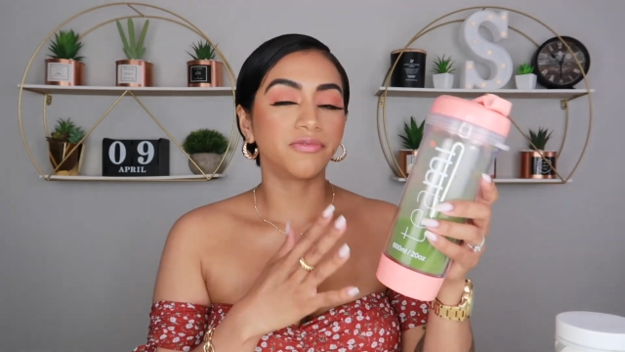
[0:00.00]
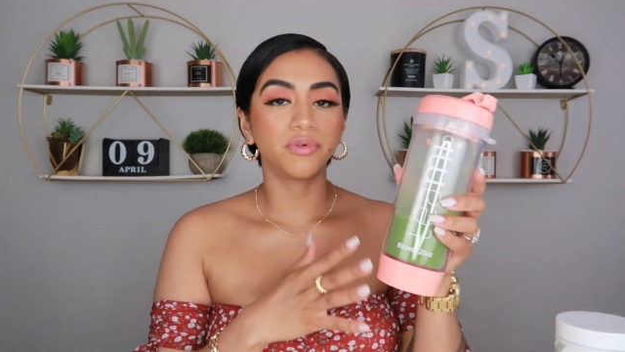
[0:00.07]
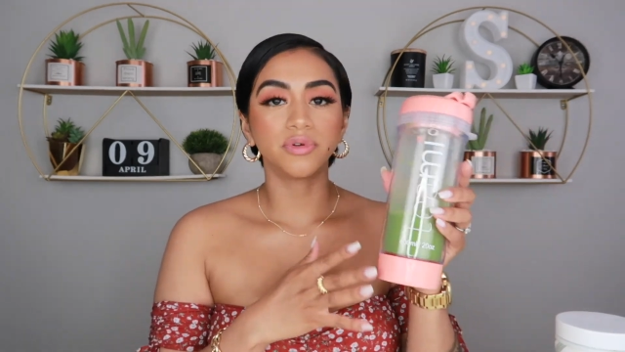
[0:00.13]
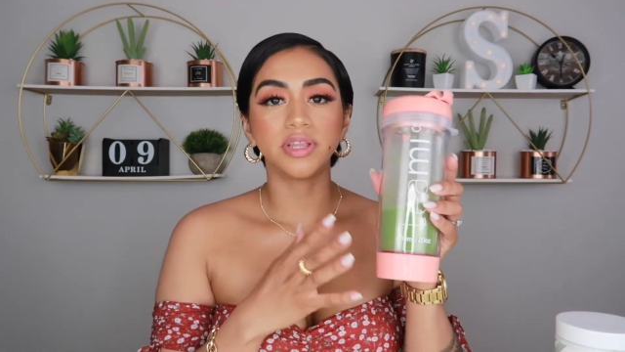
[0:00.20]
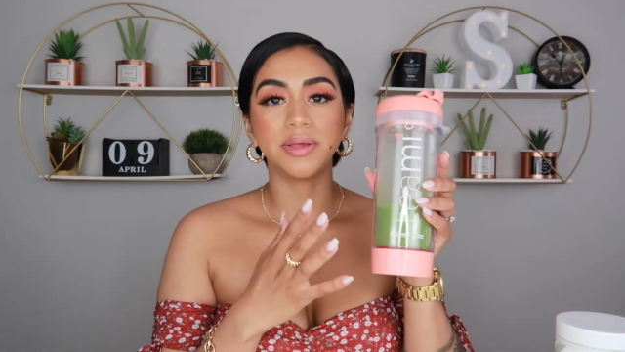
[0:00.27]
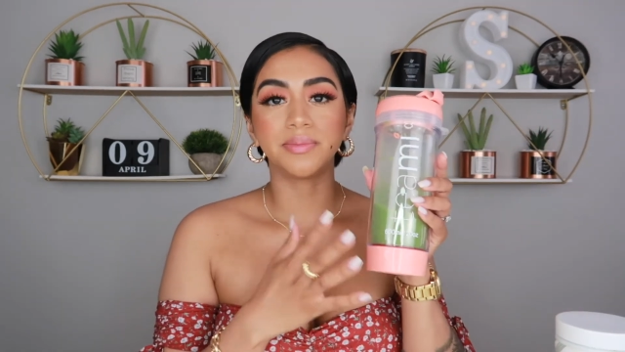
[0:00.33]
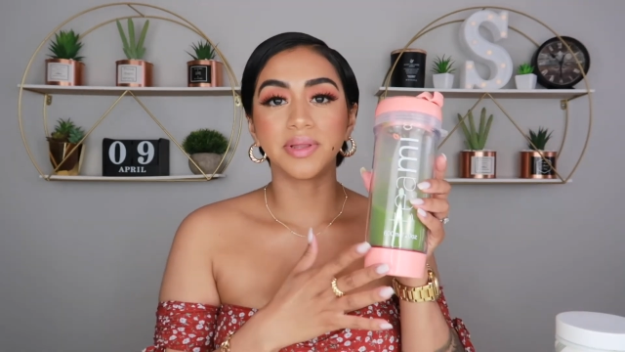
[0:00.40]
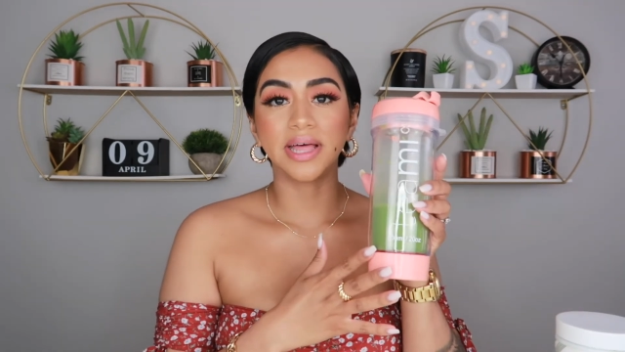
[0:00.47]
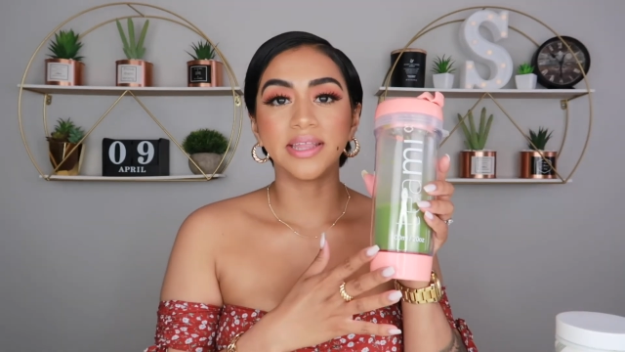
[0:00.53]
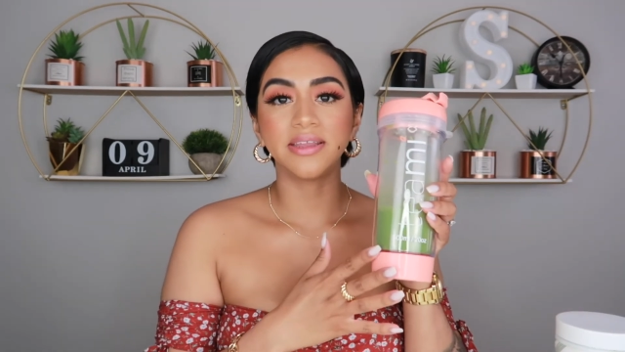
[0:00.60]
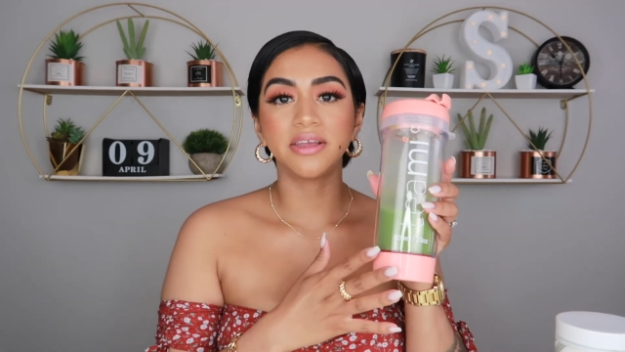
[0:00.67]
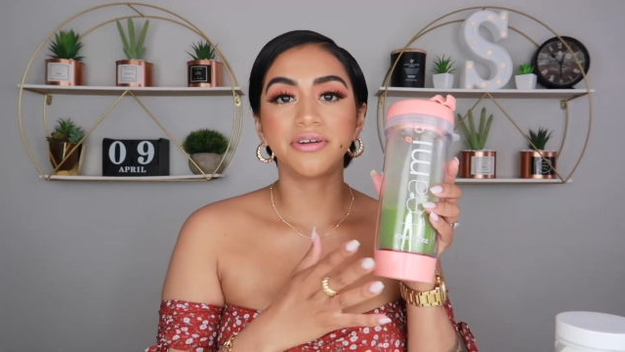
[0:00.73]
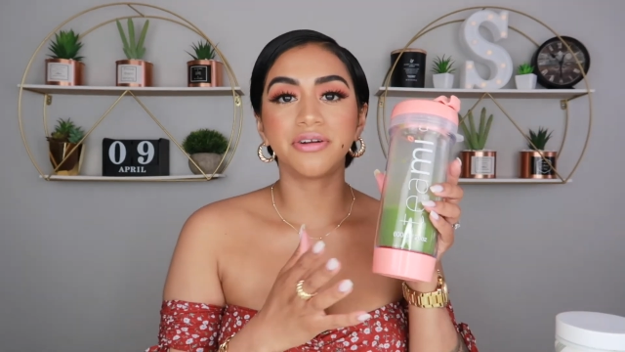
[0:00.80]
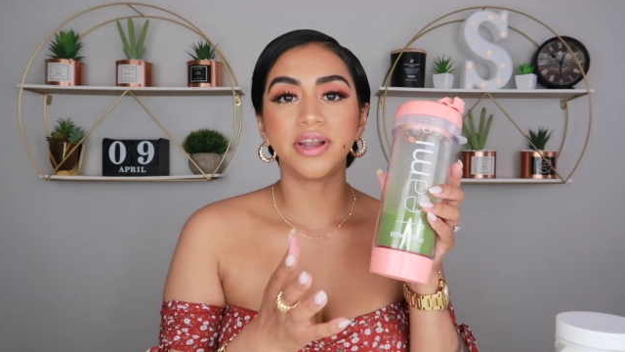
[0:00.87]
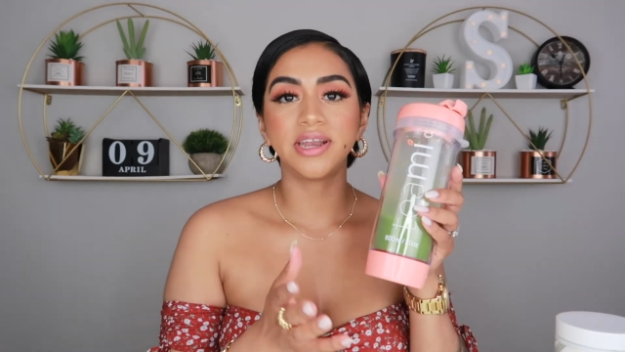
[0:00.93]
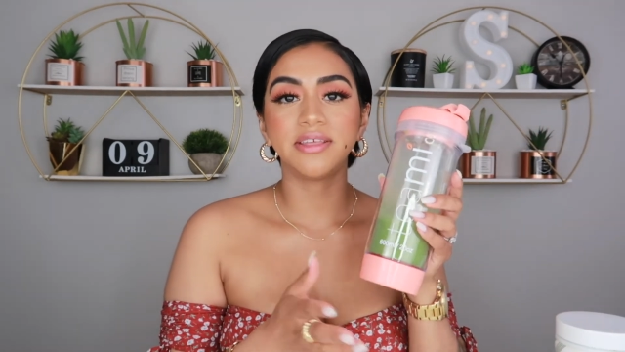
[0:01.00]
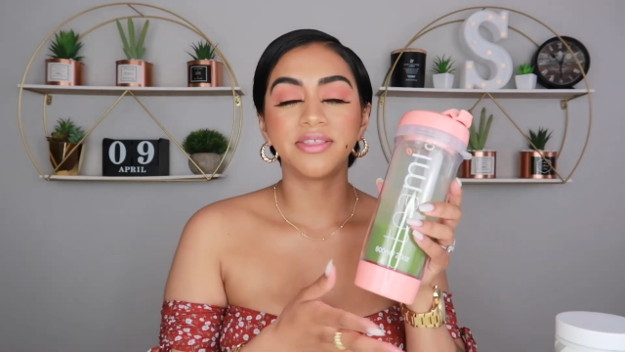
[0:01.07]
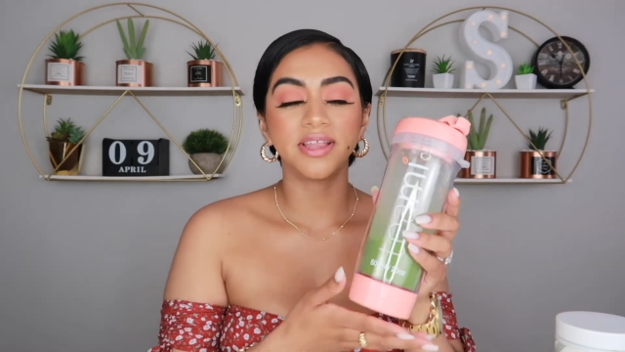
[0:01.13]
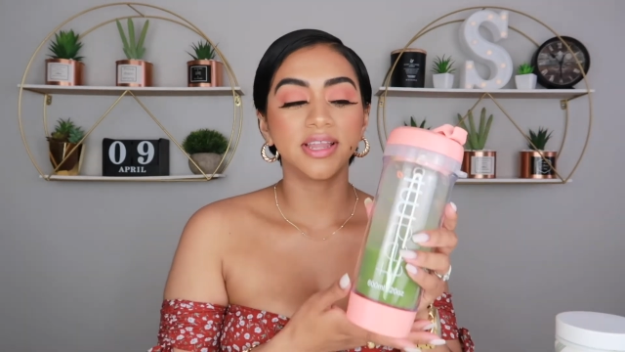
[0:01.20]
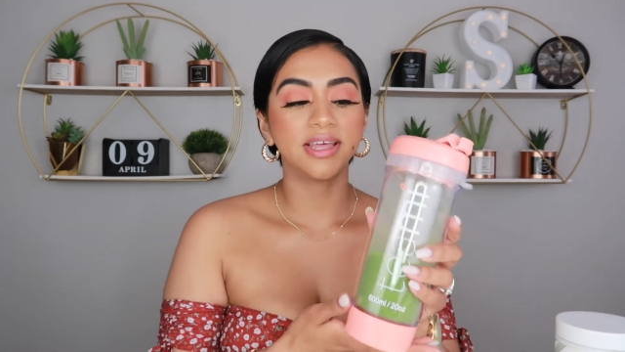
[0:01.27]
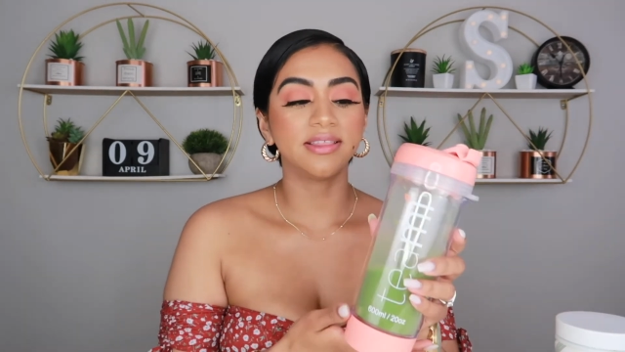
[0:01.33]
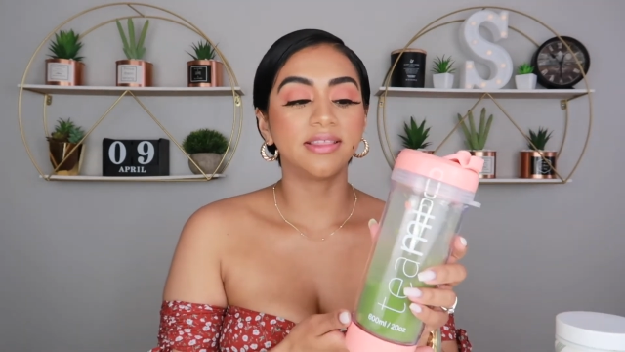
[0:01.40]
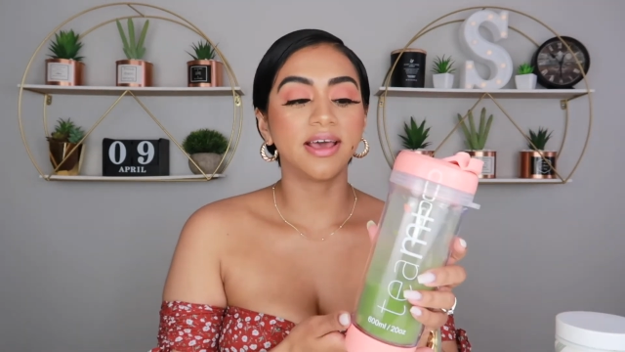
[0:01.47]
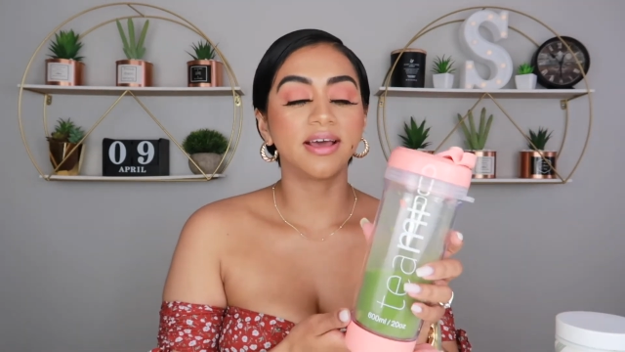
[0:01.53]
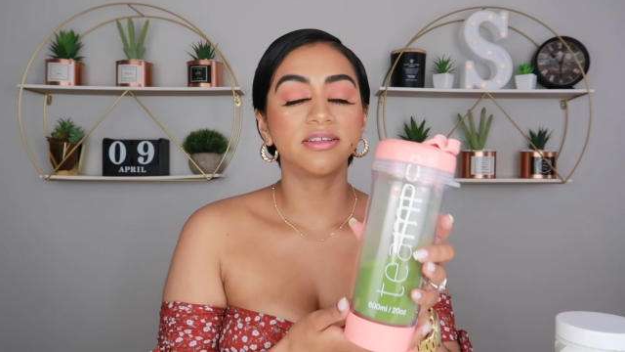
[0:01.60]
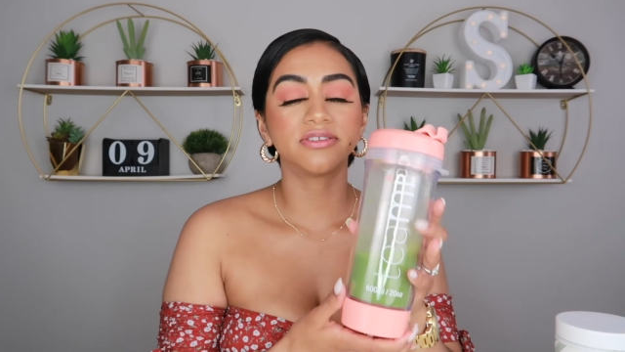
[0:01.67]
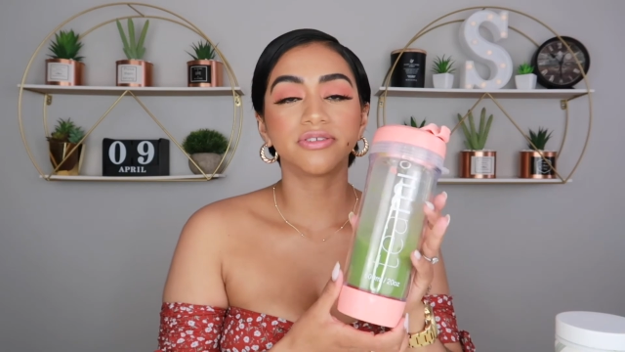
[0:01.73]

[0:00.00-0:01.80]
fully blended or anything like that.